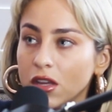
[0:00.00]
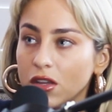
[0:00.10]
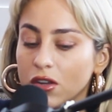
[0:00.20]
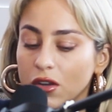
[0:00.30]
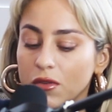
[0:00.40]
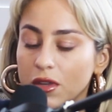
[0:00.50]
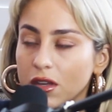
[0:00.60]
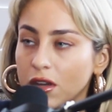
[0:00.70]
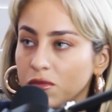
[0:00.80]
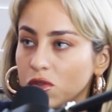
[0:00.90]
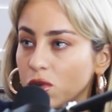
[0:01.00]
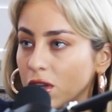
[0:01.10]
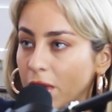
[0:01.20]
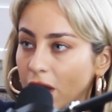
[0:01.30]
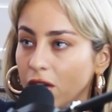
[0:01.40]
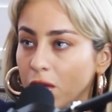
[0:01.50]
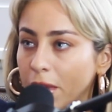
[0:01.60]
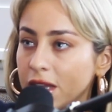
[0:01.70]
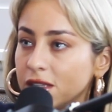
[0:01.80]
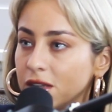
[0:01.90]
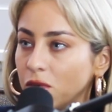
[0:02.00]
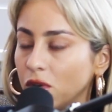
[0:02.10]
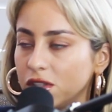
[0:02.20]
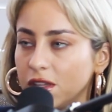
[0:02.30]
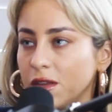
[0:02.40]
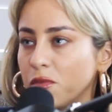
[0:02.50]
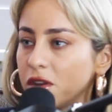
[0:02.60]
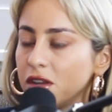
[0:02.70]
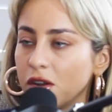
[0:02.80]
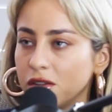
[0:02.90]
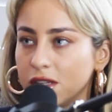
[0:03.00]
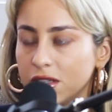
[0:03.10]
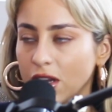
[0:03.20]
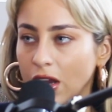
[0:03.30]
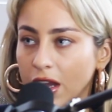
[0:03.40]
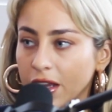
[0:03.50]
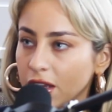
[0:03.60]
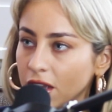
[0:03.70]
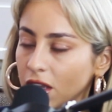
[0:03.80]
you know, I'm talking about how amazing it was, and then the pre goes into like,